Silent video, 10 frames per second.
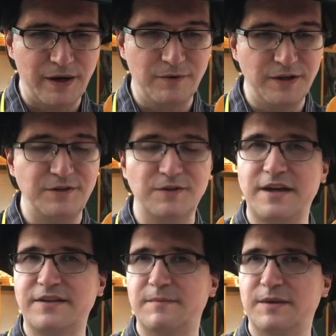I really do
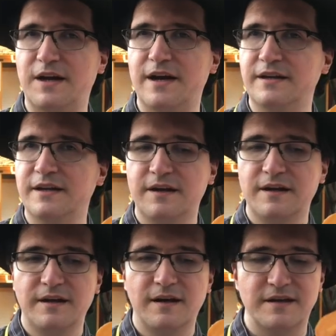like them a lot.
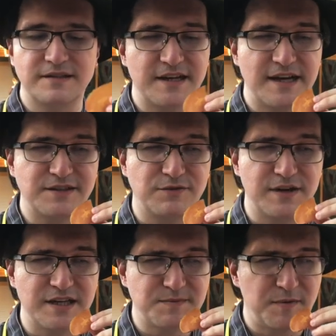Uh, it's nice and
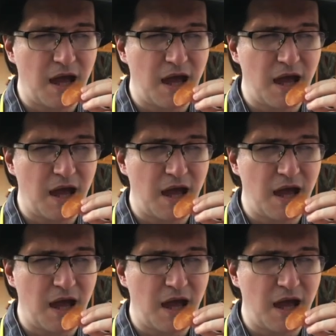crisp.